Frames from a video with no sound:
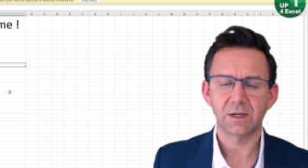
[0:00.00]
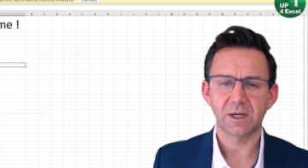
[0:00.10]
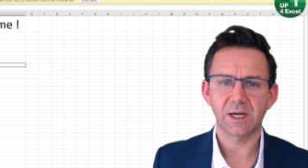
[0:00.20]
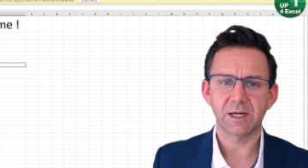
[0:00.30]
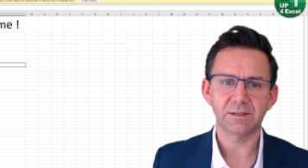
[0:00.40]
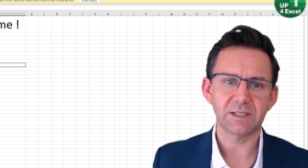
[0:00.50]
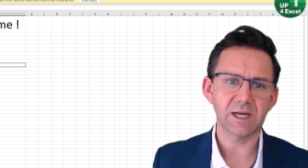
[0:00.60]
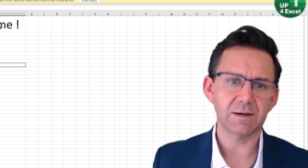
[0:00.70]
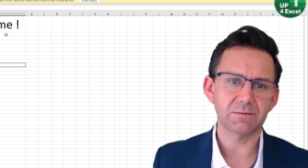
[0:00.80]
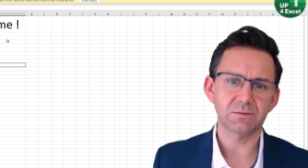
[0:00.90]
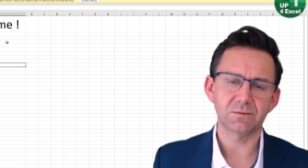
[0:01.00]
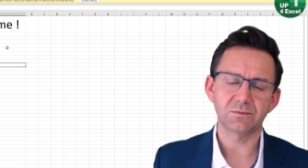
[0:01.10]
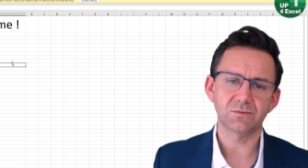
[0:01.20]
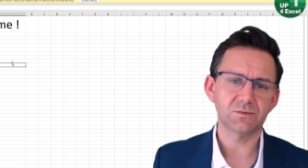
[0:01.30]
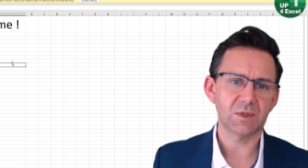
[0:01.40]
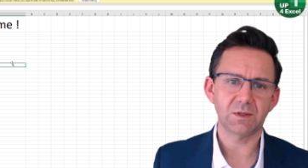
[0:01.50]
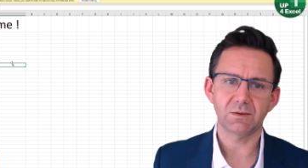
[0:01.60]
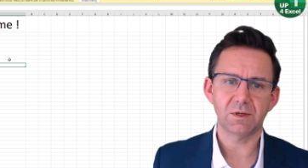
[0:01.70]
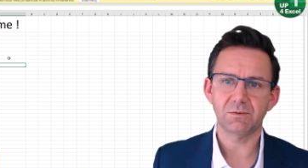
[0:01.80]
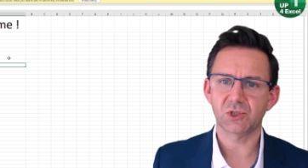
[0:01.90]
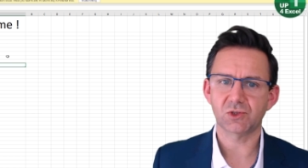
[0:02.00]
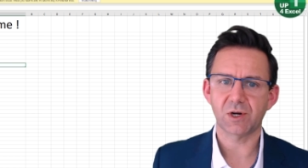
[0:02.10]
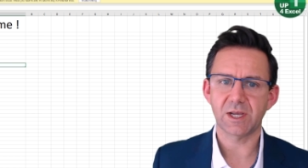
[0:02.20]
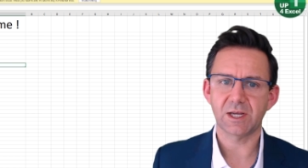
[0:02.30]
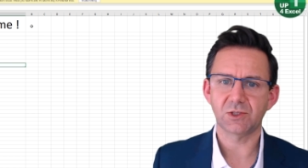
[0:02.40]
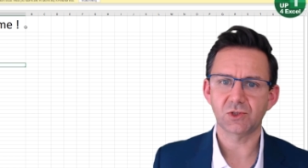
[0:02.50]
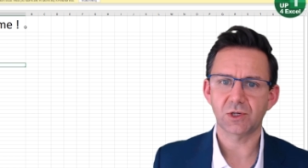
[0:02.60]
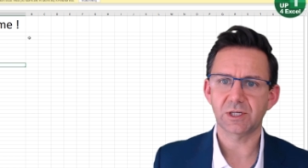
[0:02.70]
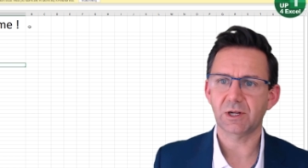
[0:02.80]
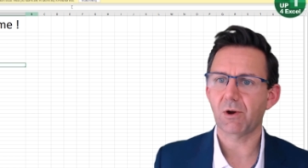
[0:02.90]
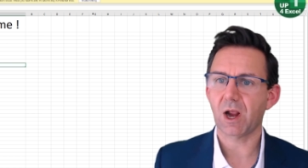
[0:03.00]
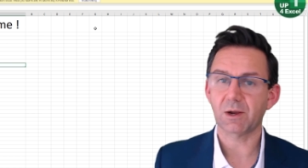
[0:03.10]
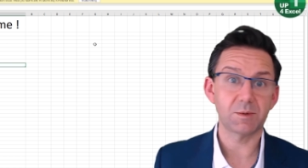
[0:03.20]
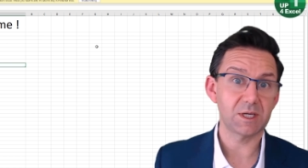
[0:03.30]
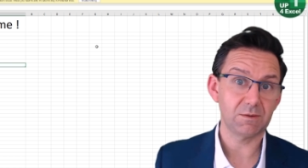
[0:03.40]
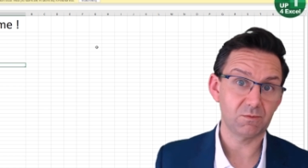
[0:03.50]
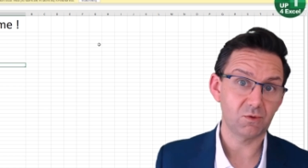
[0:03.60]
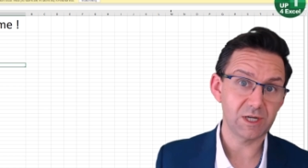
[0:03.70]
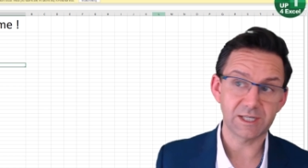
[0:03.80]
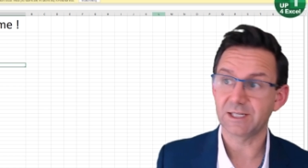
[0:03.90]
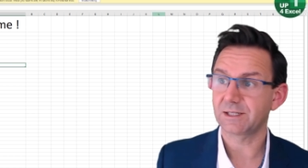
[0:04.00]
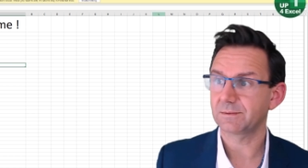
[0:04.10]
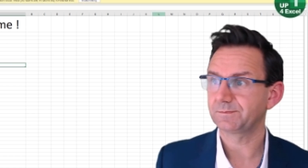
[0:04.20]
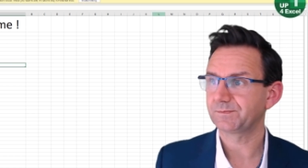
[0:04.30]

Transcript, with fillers: And yeah, it was straight in, tried to crack me, we did.